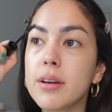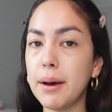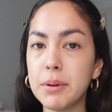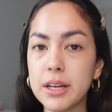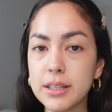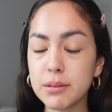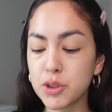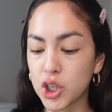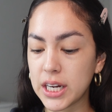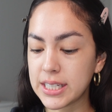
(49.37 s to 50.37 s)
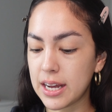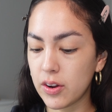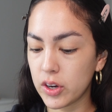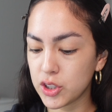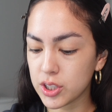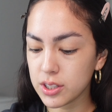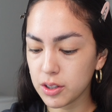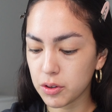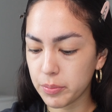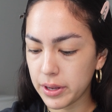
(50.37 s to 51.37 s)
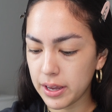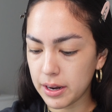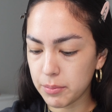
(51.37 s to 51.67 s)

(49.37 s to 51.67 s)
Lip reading: gonna let them dry down just a little bit and